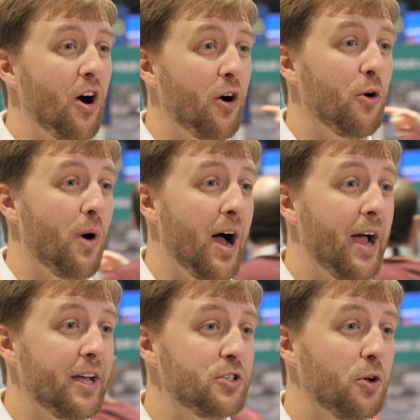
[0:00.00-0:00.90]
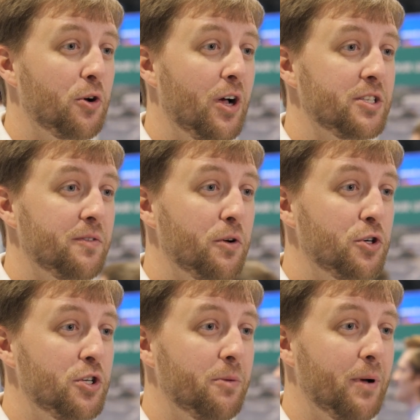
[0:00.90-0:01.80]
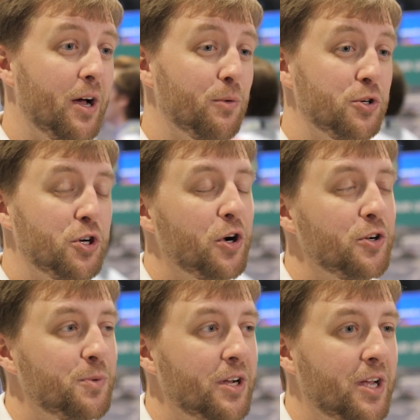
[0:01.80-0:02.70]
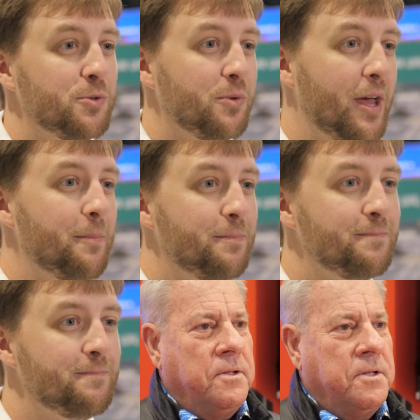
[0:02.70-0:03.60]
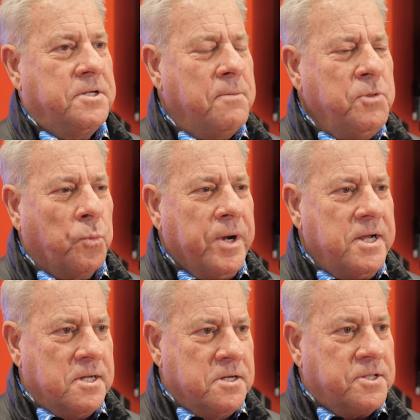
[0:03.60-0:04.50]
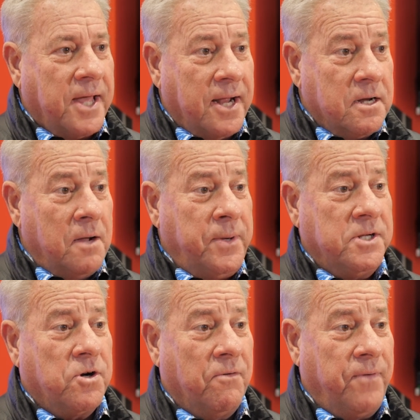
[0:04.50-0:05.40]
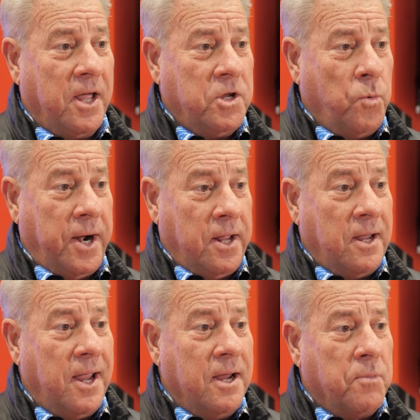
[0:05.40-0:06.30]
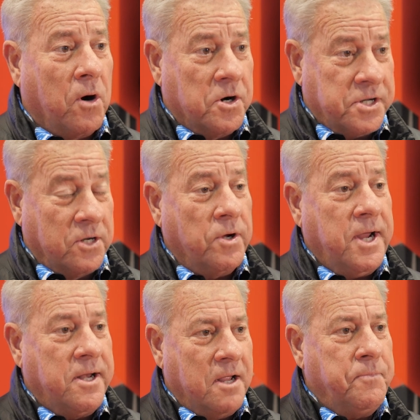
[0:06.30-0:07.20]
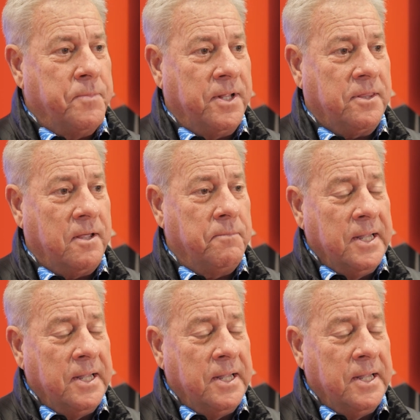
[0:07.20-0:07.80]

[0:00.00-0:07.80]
ROI and total cost of ownership returns when it comes to that. Some of the reasons that companies are evaluating AMRs and looking to implement them,